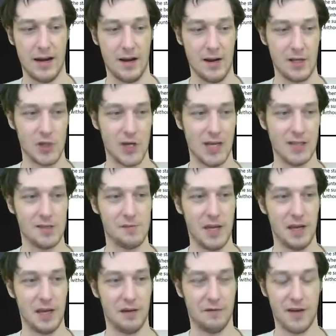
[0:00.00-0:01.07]
any chance of
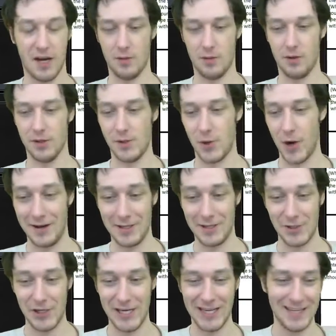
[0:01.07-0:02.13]
being a viable
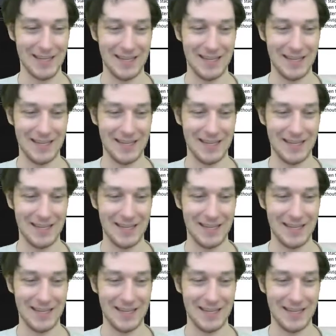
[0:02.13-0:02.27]
strategy.